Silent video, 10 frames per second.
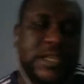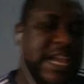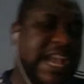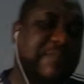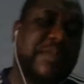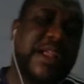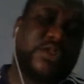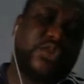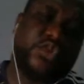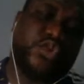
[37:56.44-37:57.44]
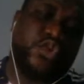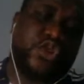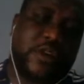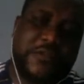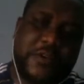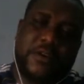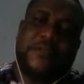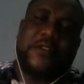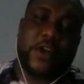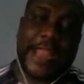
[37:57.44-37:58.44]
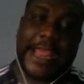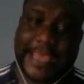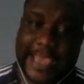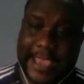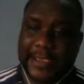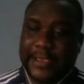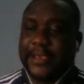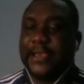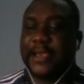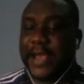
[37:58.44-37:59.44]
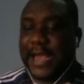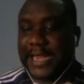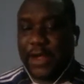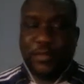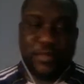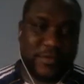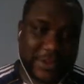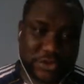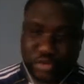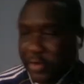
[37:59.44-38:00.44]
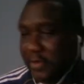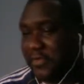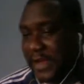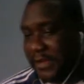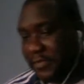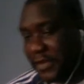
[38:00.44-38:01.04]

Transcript: They can play 2-2 draw for all I care. Yep. And that will be over 2.5.